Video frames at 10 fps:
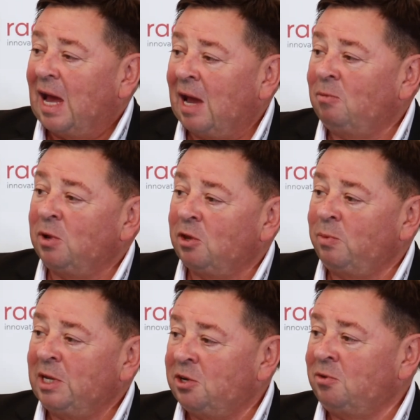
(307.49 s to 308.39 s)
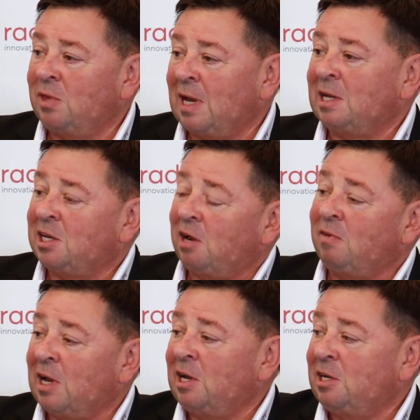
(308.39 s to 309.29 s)
And whether we do that
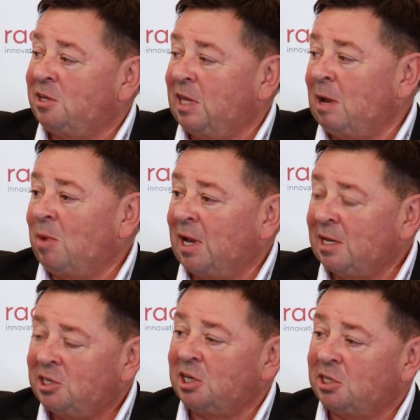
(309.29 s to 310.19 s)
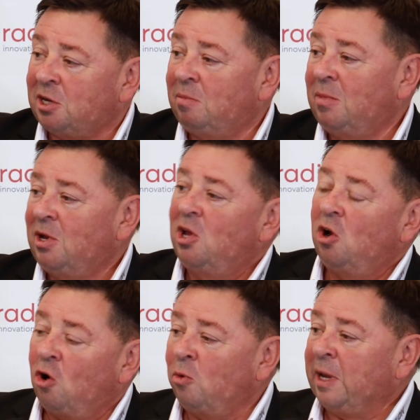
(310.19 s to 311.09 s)
directly to the MIS system,
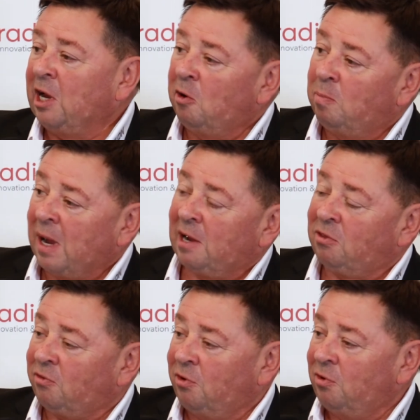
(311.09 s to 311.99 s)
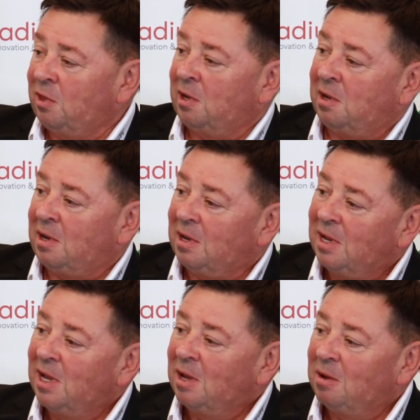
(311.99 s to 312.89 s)
or we go back through the
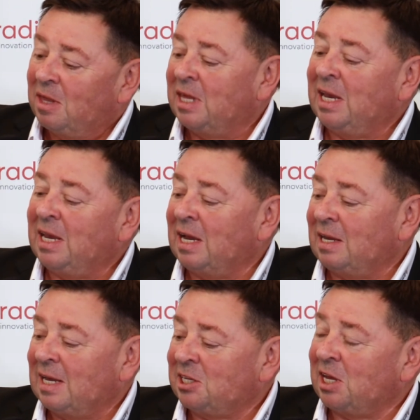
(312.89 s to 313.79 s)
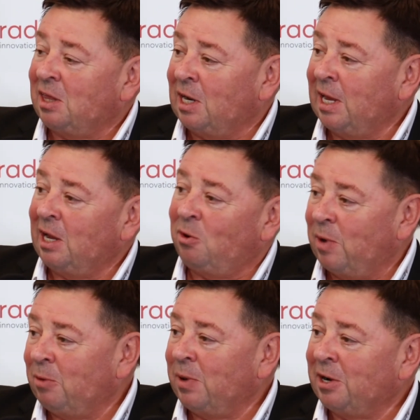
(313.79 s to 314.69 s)
let's say the link
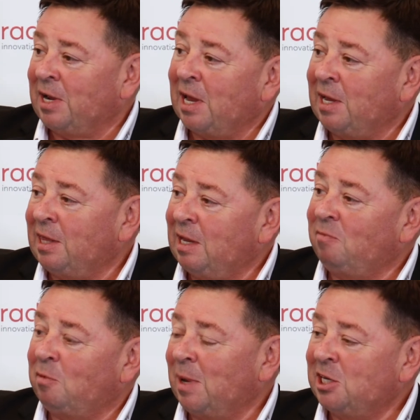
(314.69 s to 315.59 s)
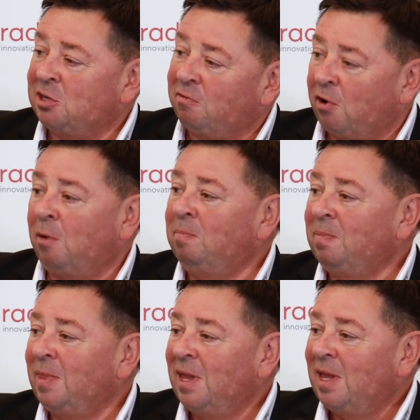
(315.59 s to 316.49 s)
where we're getting the information from,
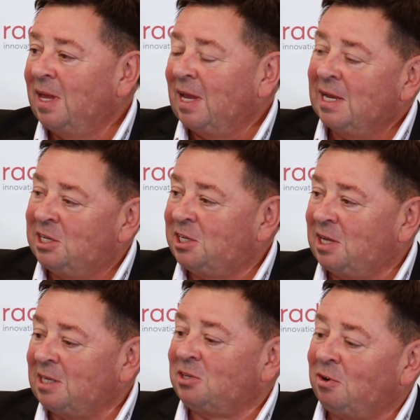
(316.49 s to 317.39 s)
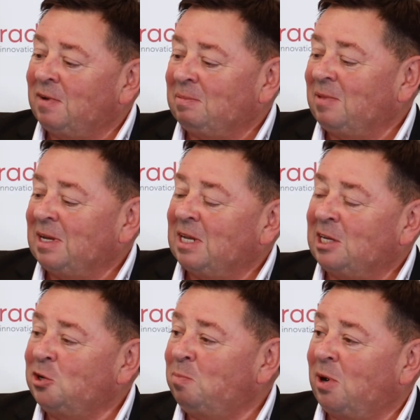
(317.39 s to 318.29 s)
is a sort of
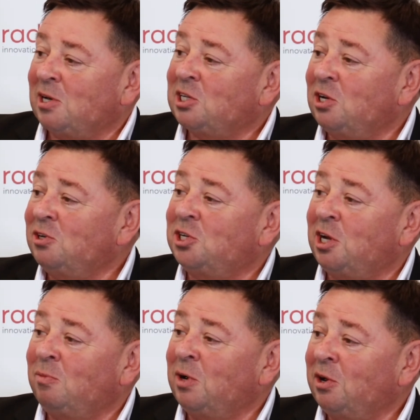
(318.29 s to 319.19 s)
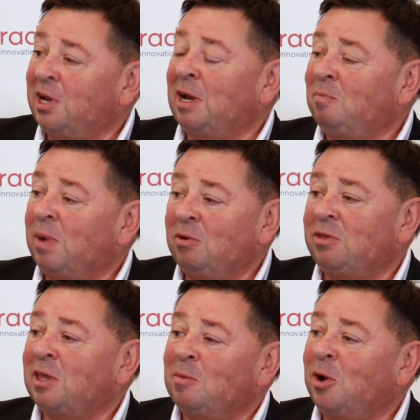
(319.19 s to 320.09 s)
a two-part solution, and we're looking at
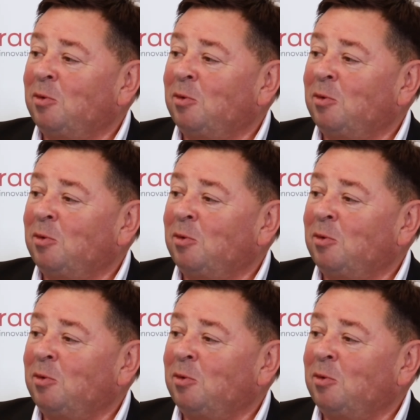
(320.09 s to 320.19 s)
both at the